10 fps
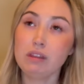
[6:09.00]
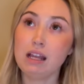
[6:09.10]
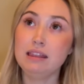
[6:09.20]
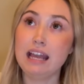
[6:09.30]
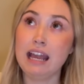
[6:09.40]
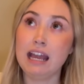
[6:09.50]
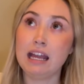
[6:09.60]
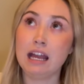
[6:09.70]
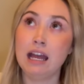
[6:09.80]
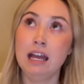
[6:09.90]

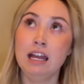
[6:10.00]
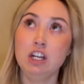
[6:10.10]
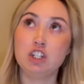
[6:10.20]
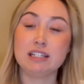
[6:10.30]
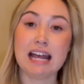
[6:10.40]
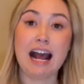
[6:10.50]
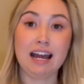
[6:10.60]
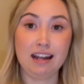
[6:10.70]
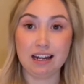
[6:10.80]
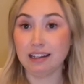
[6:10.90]
They just add
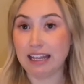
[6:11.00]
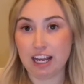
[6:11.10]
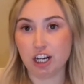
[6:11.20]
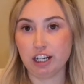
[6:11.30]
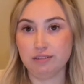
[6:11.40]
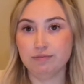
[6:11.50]
in a layer.